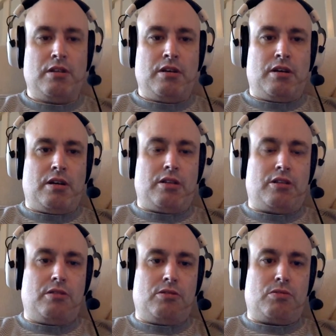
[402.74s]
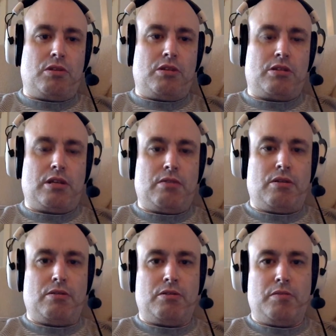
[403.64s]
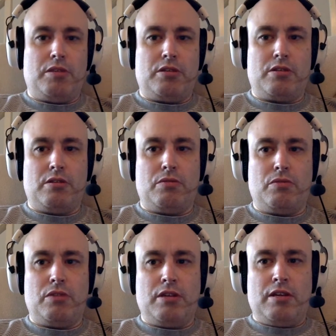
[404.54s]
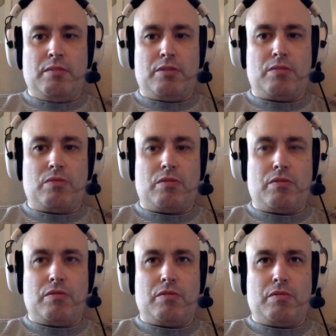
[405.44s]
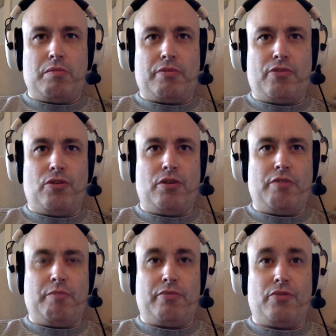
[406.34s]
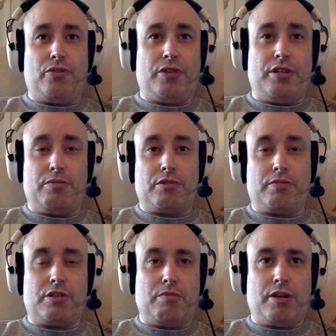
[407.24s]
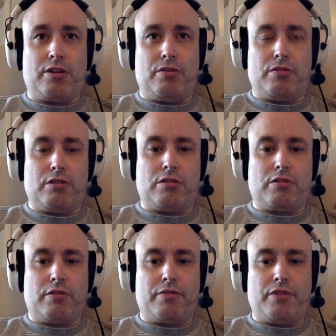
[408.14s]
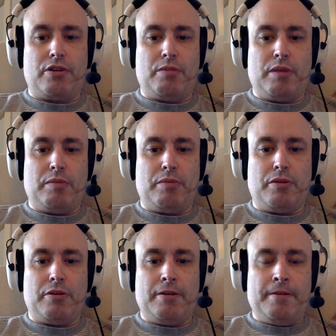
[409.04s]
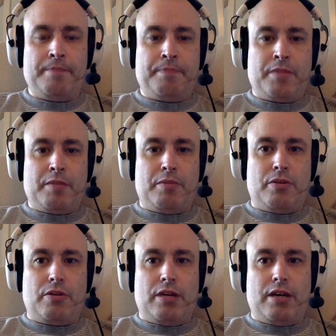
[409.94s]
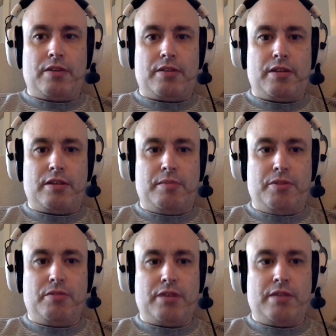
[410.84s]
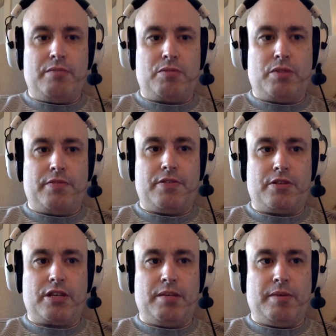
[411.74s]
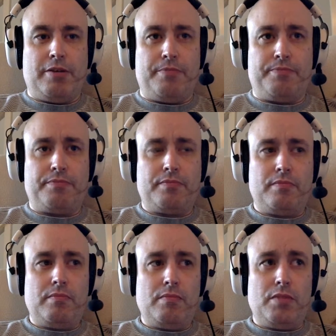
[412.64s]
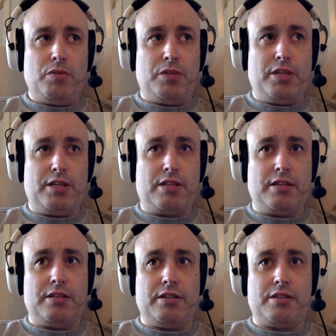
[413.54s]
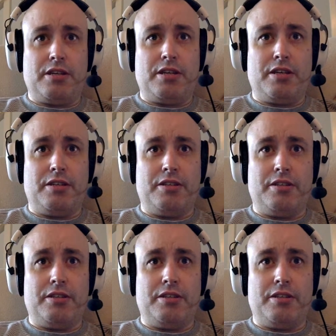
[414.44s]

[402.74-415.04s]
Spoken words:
iTunes, where you just download them and there's no. But what even before then, there was obviously records and stuff, you know what I mean? But yeah, computer games when they first came out, with things like Dizzy and